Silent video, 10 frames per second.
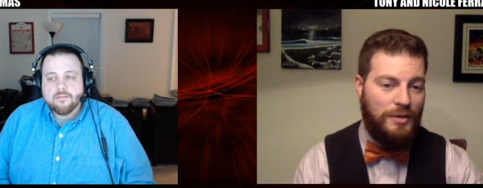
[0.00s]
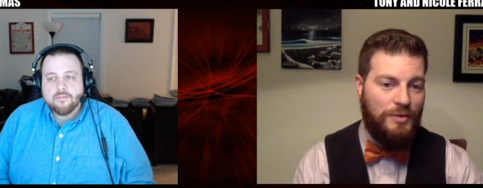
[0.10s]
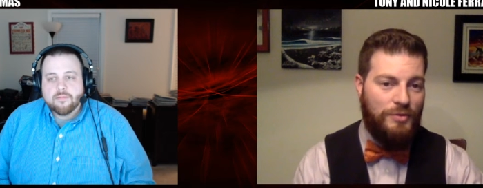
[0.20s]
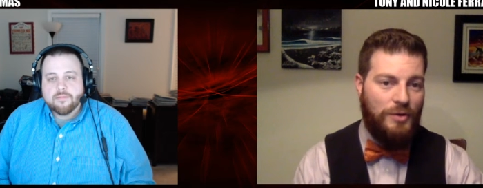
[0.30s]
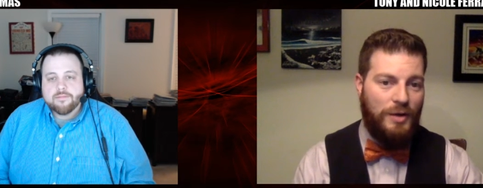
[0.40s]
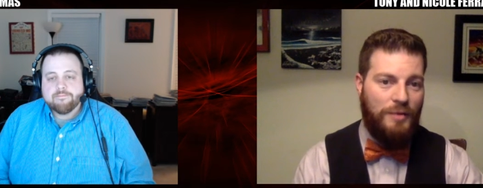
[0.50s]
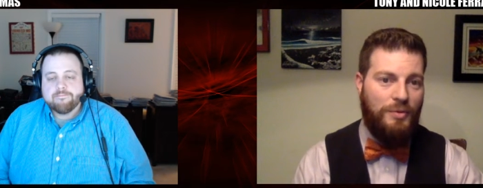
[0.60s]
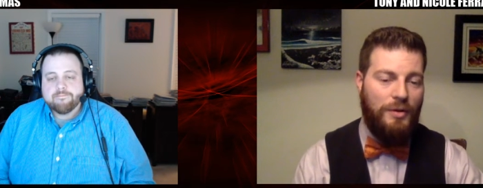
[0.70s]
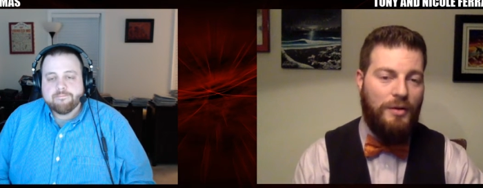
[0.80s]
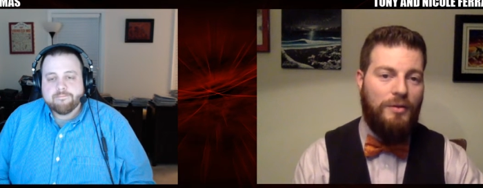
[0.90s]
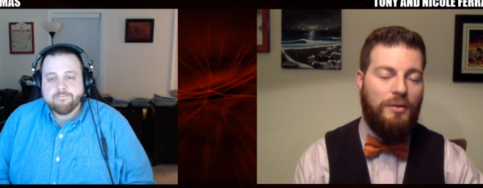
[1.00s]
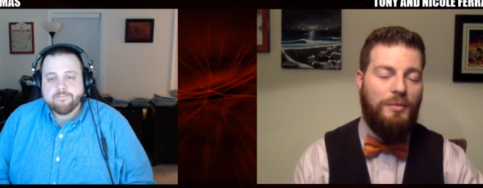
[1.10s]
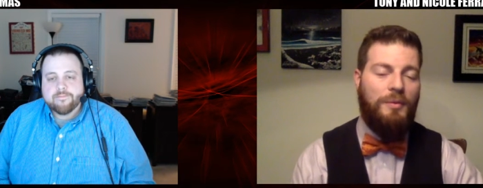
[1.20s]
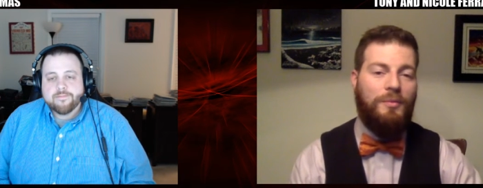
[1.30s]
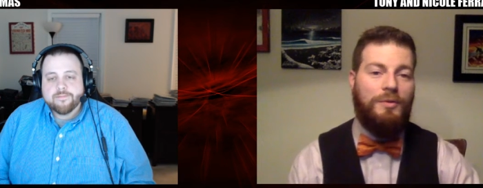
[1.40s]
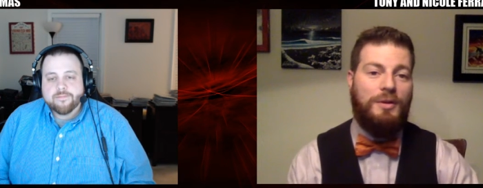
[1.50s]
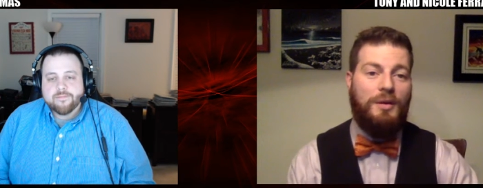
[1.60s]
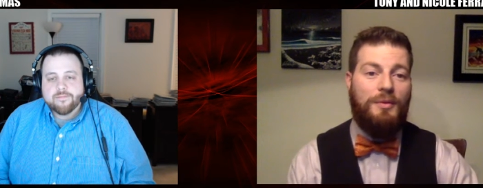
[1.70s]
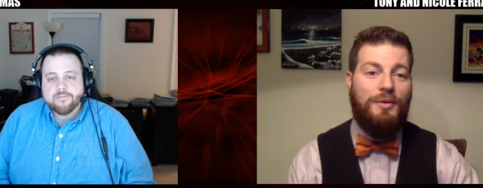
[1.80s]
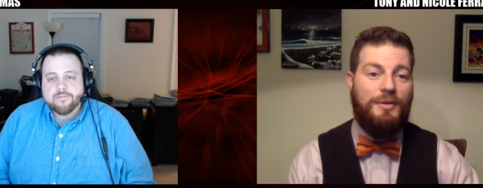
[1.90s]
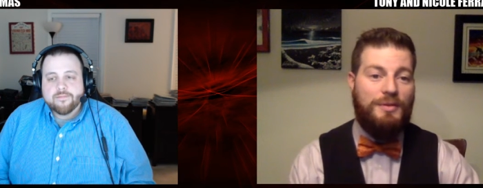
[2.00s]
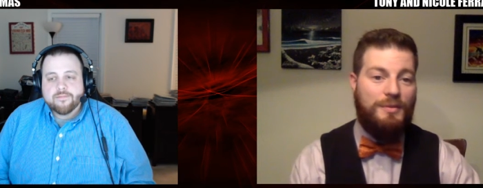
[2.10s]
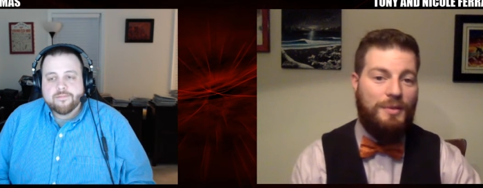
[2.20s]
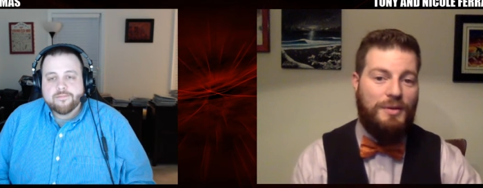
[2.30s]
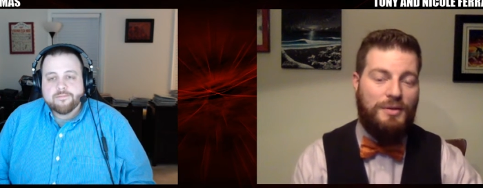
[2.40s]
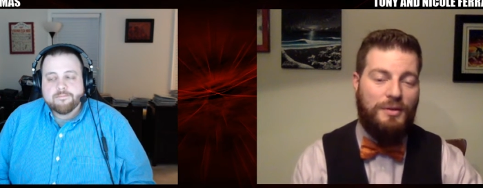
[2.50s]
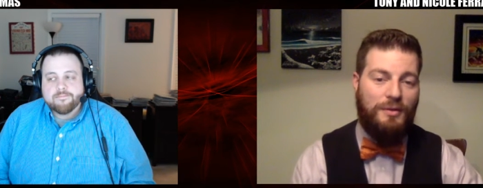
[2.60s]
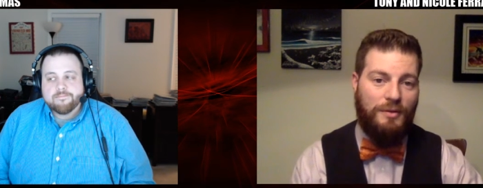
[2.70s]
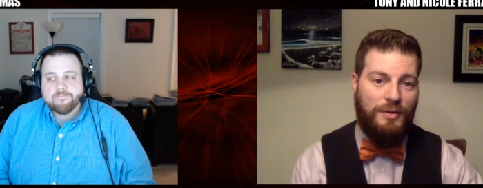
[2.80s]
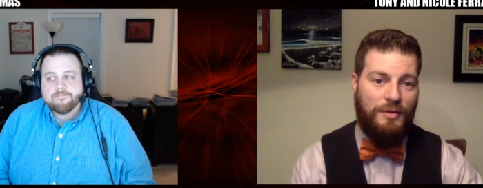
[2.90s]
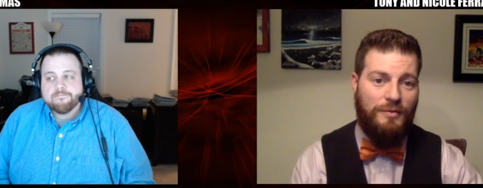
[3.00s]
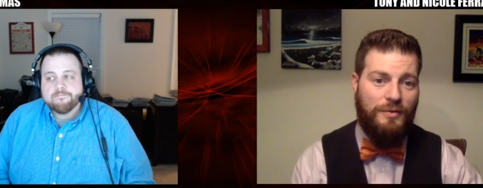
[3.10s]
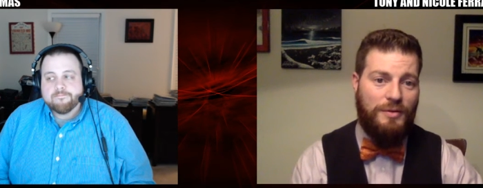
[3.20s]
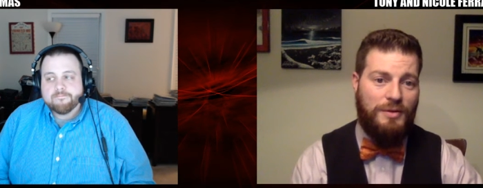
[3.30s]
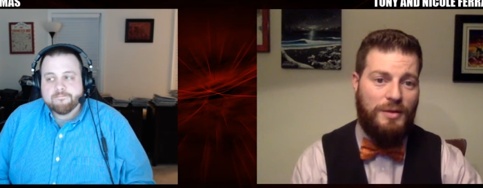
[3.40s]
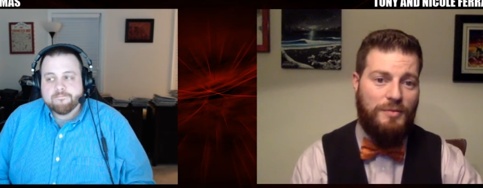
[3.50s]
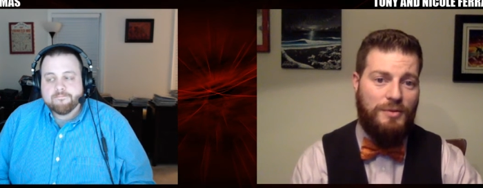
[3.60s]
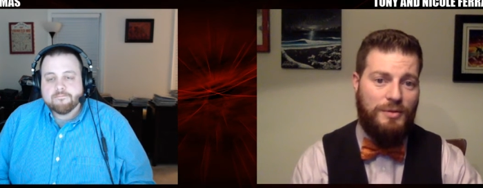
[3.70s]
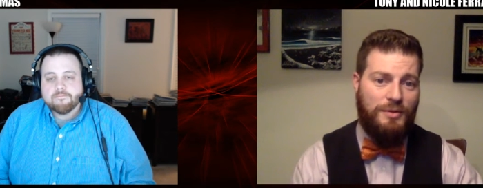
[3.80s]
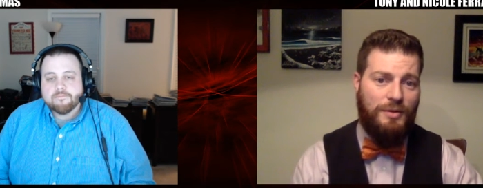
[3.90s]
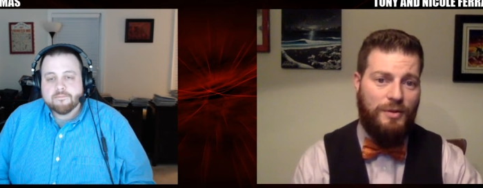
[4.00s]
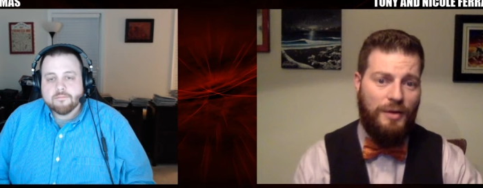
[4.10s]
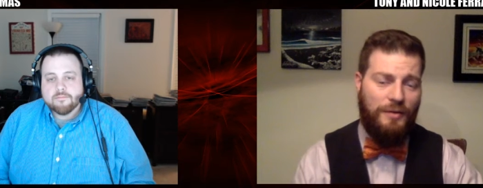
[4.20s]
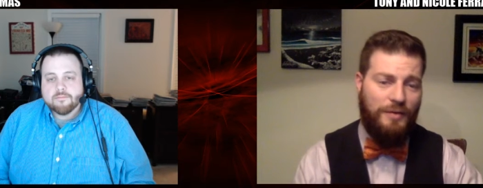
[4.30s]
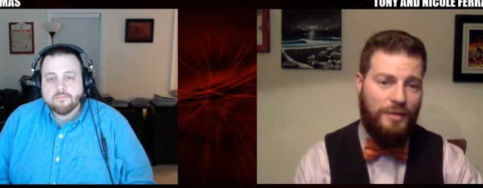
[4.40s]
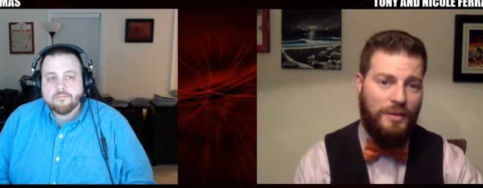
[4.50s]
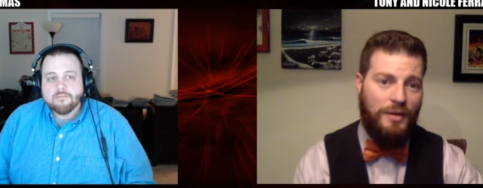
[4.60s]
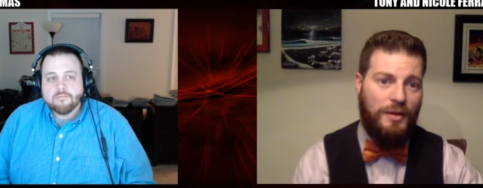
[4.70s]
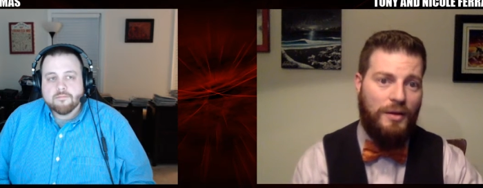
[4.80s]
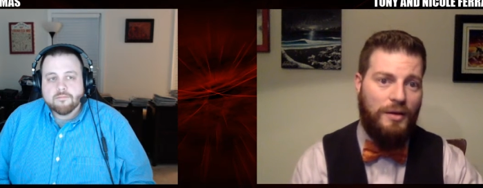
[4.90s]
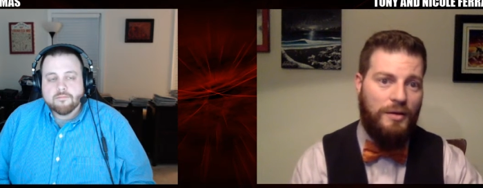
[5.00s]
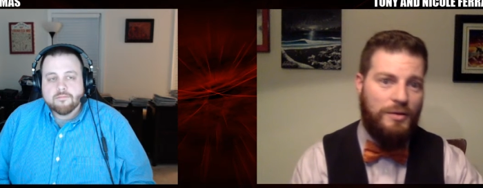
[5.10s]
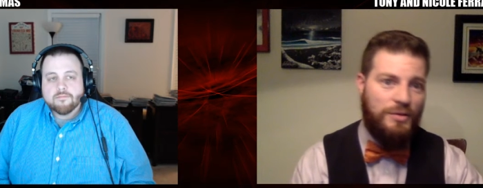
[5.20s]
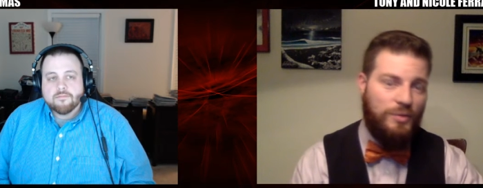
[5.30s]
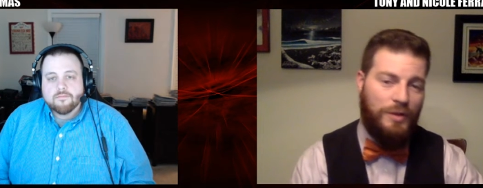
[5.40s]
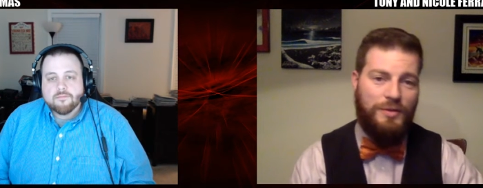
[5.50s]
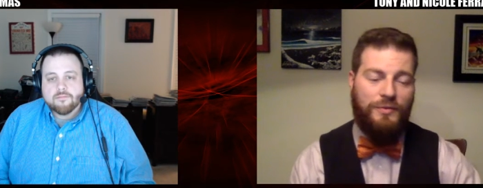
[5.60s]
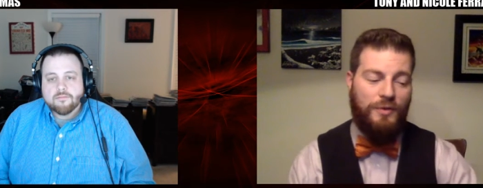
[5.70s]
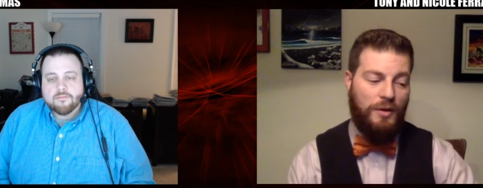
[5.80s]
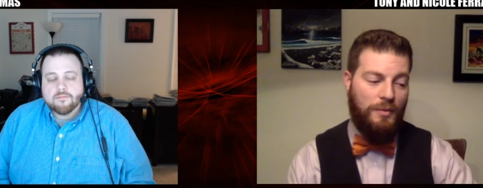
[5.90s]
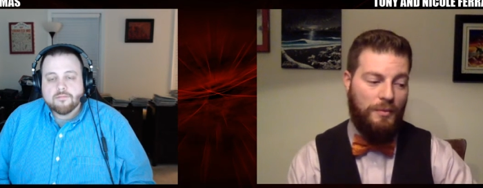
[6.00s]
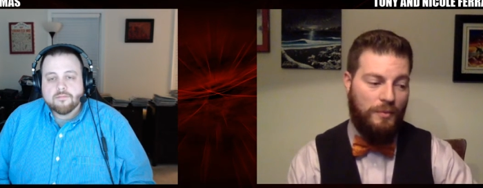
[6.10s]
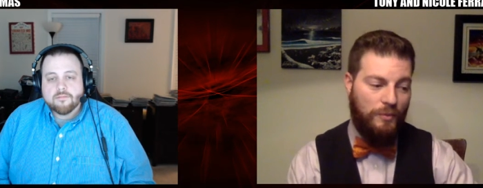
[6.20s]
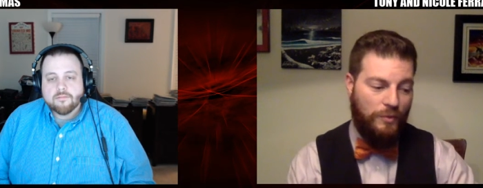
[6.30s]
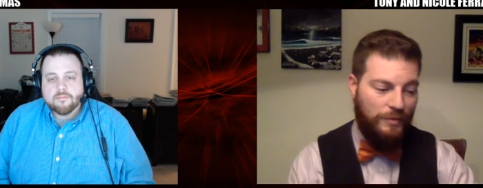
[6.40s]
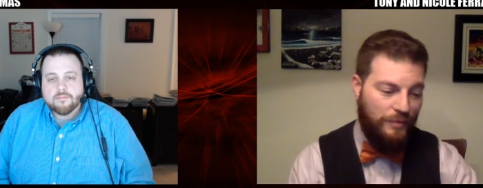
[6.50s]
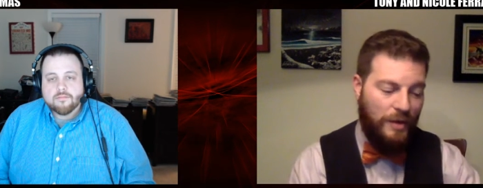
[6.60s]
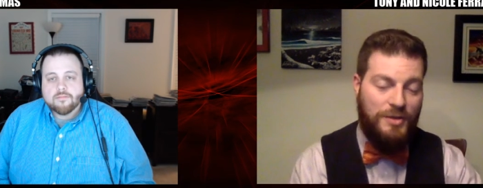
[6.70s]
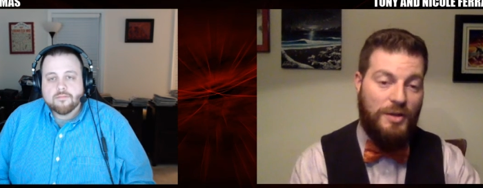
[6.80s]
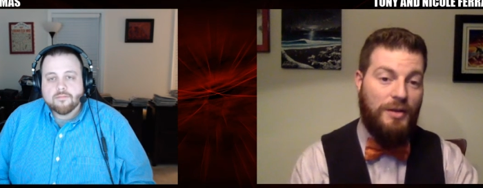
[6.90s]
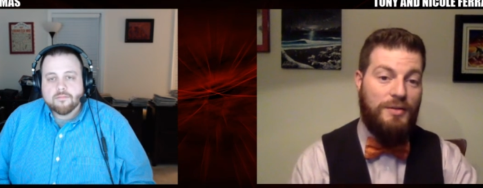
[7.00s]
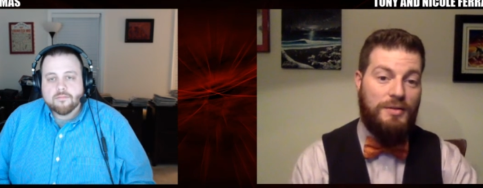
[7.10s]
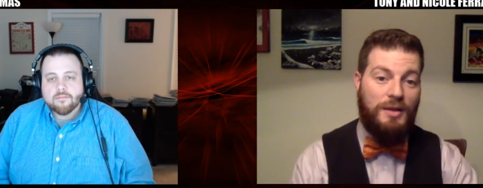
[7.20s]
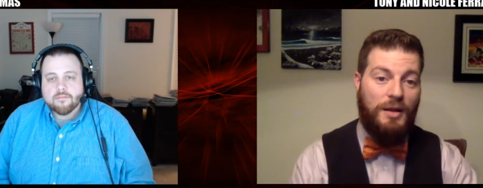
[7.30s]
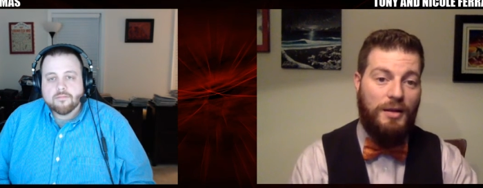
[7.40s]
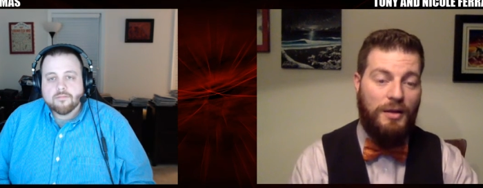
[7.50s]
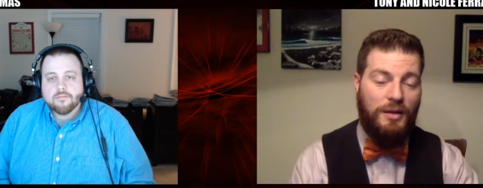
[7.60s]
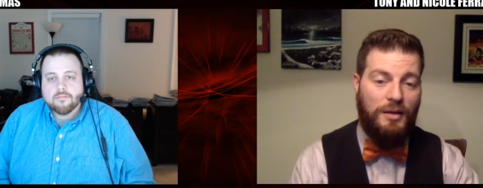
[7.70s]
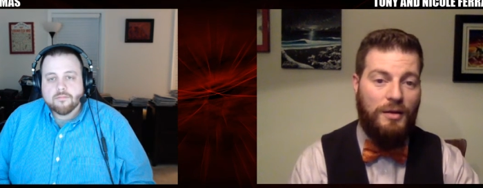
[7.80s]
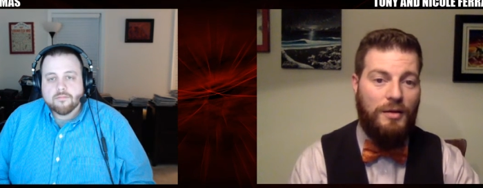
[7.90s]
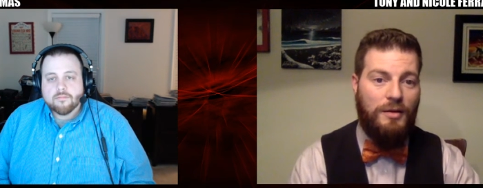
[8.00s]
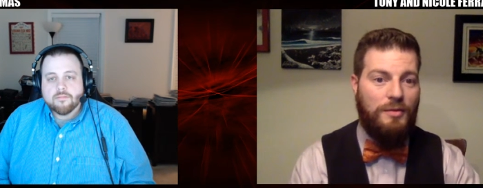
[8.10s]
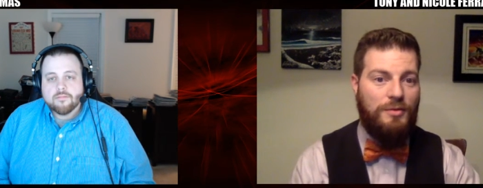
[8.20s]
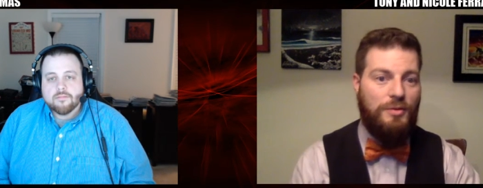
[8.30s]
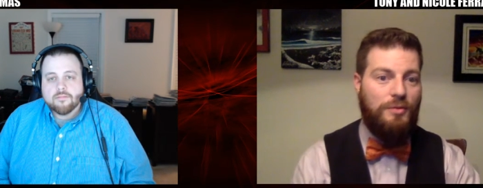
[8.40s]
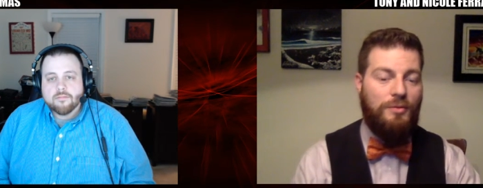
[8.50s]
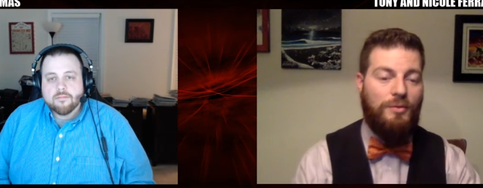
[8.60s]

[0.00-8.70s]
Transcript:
Speaker 1: mm-hmm. try and put in a little bit more time during the semester to learn it the first time so that you don't have to switch from refreshing and studying to